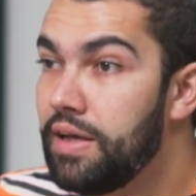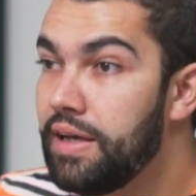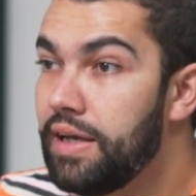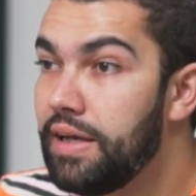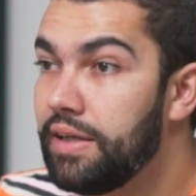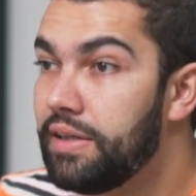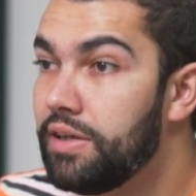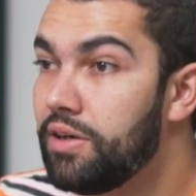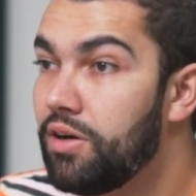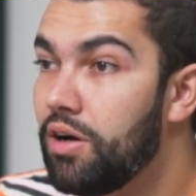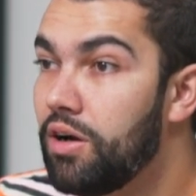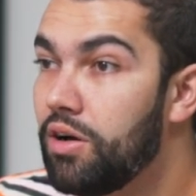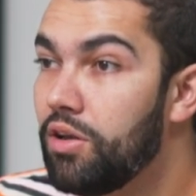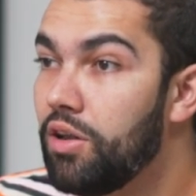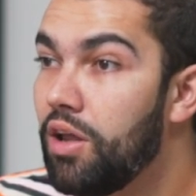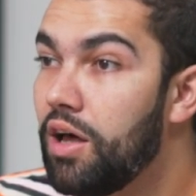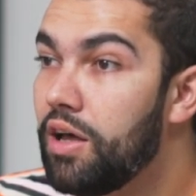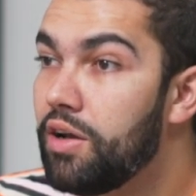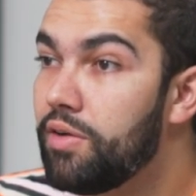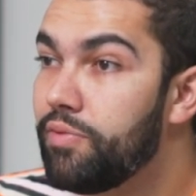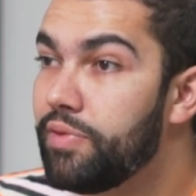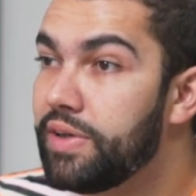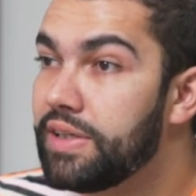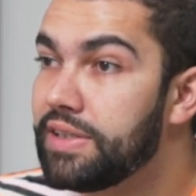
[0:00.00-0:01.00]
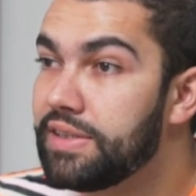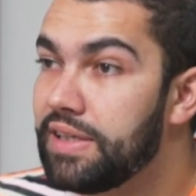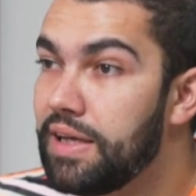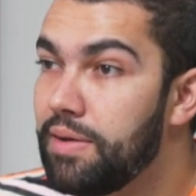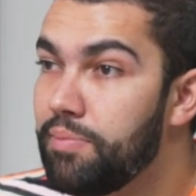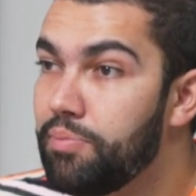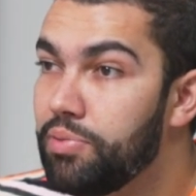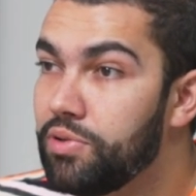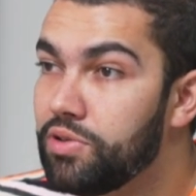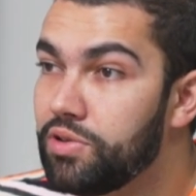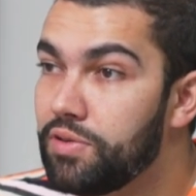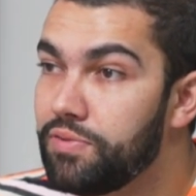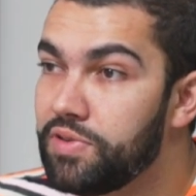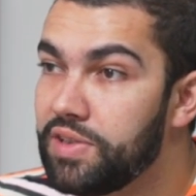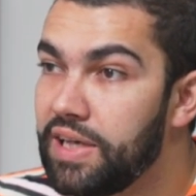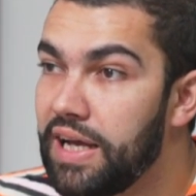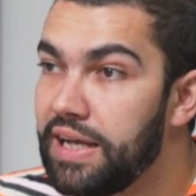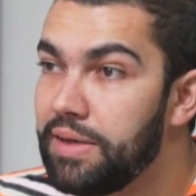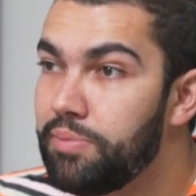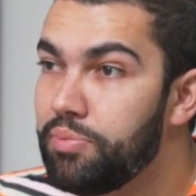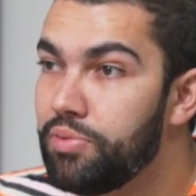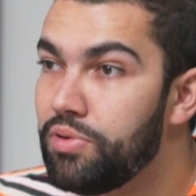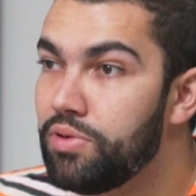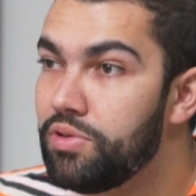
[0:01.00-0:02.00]
and there are a lot of examples of
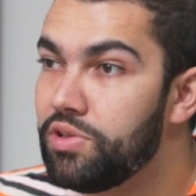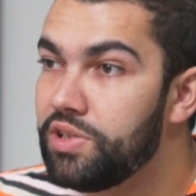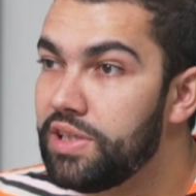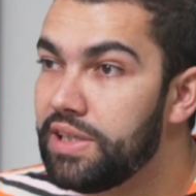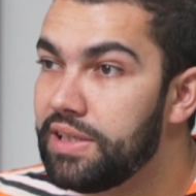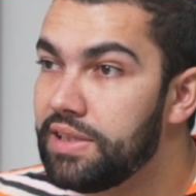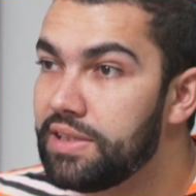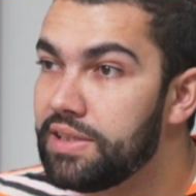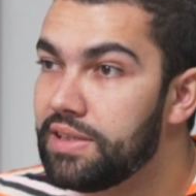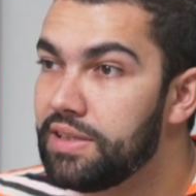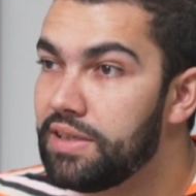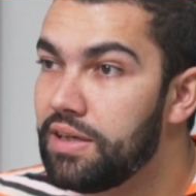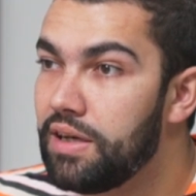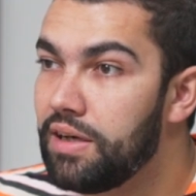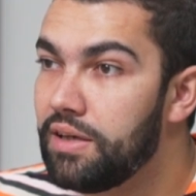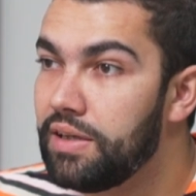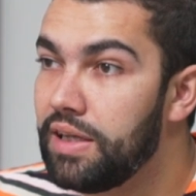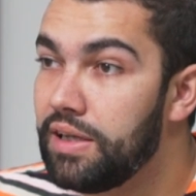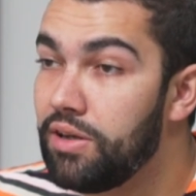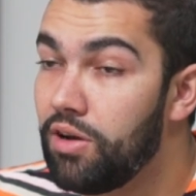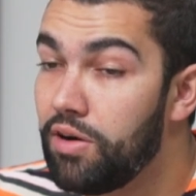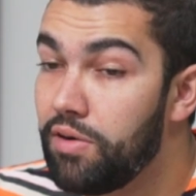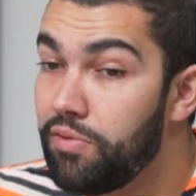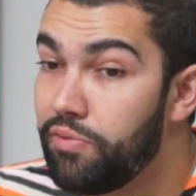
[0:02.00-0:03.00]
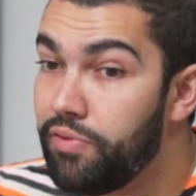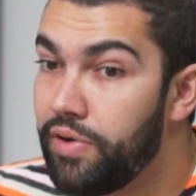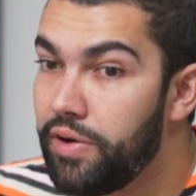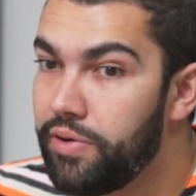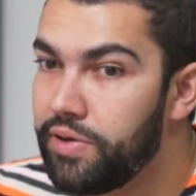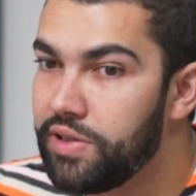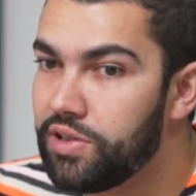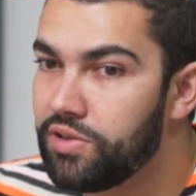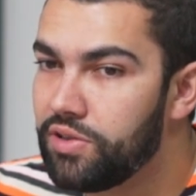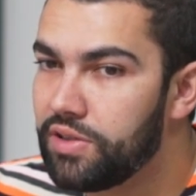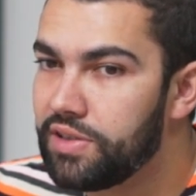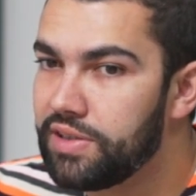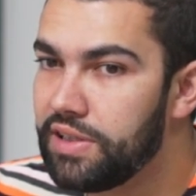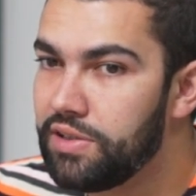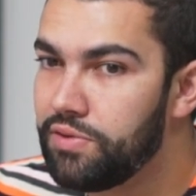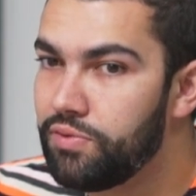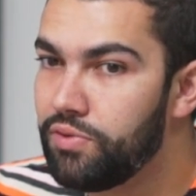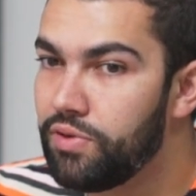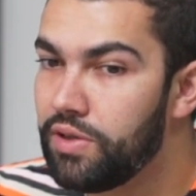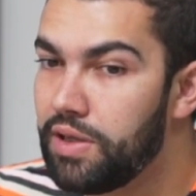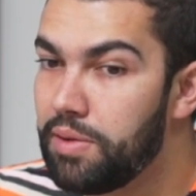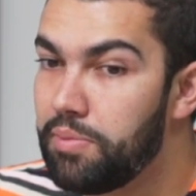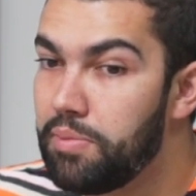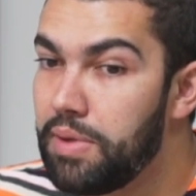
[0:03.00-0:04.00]
side projects that are very
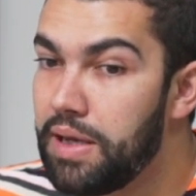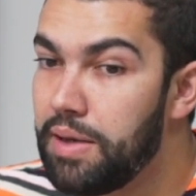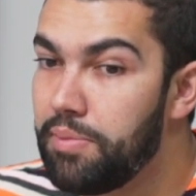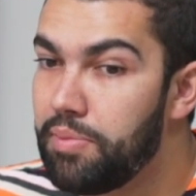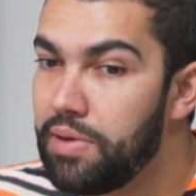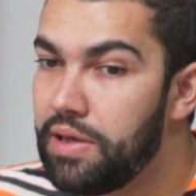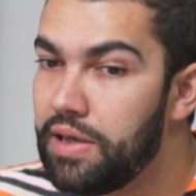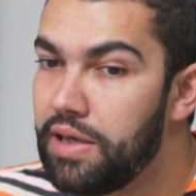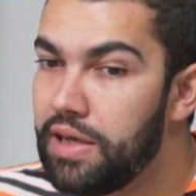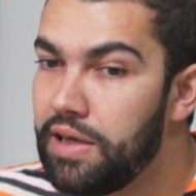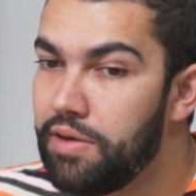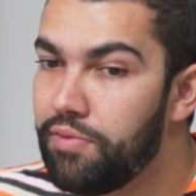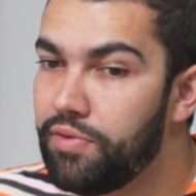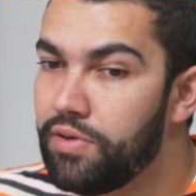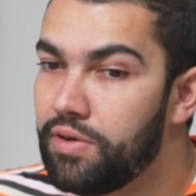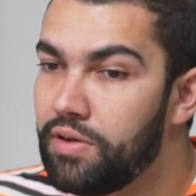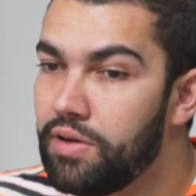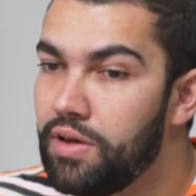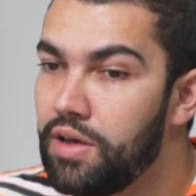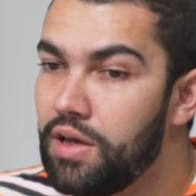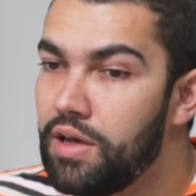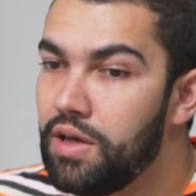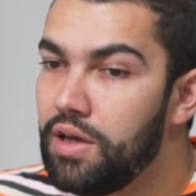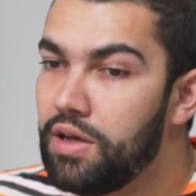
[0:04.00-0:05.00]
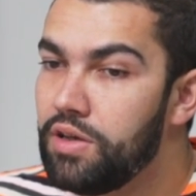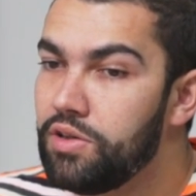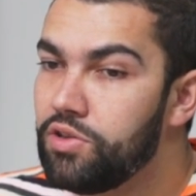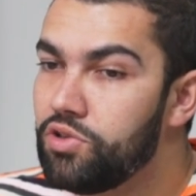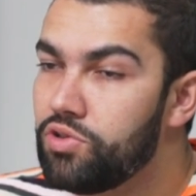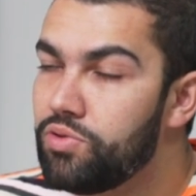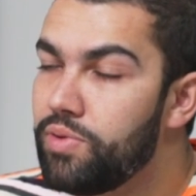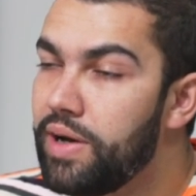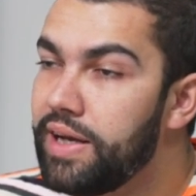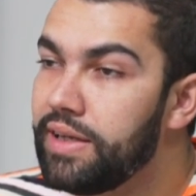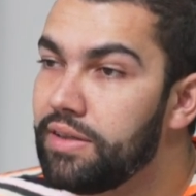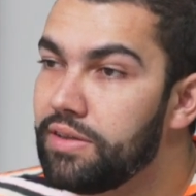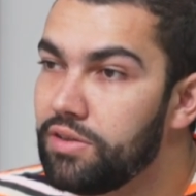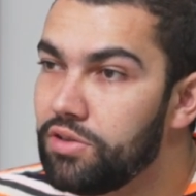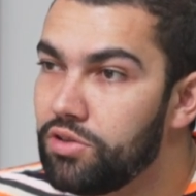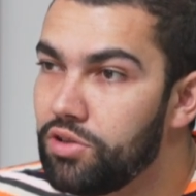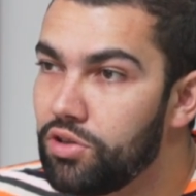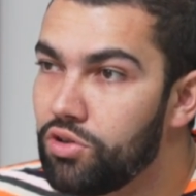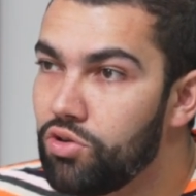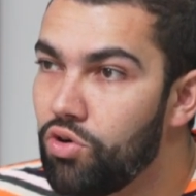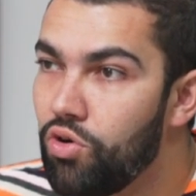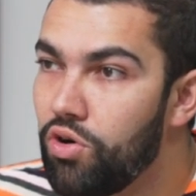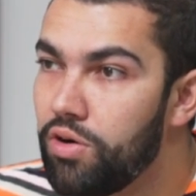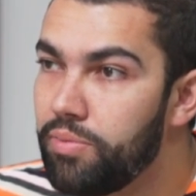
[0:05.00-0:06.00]
successful and maybe even strengthened
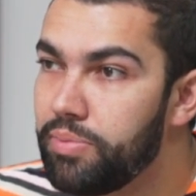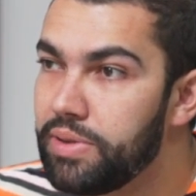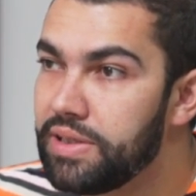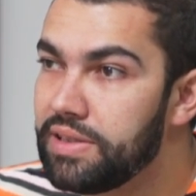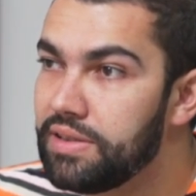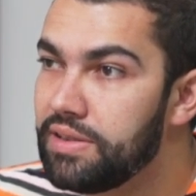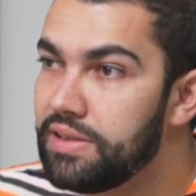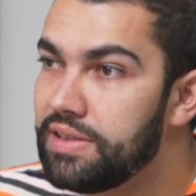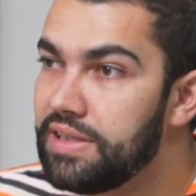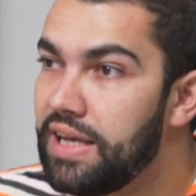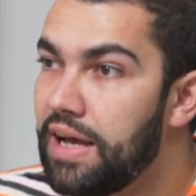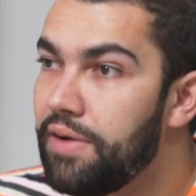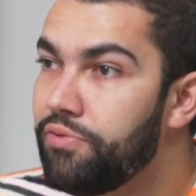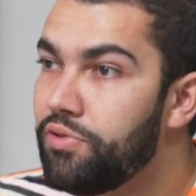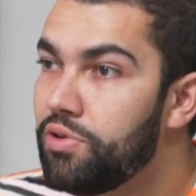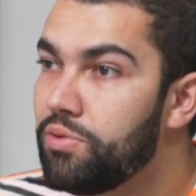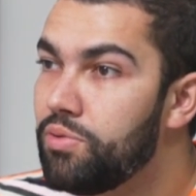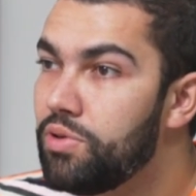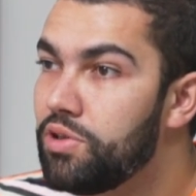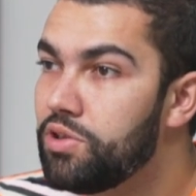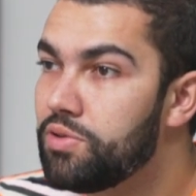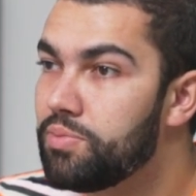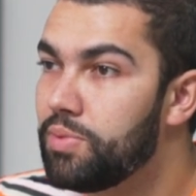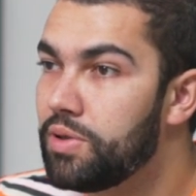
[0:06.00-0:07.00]
the core business afterwards.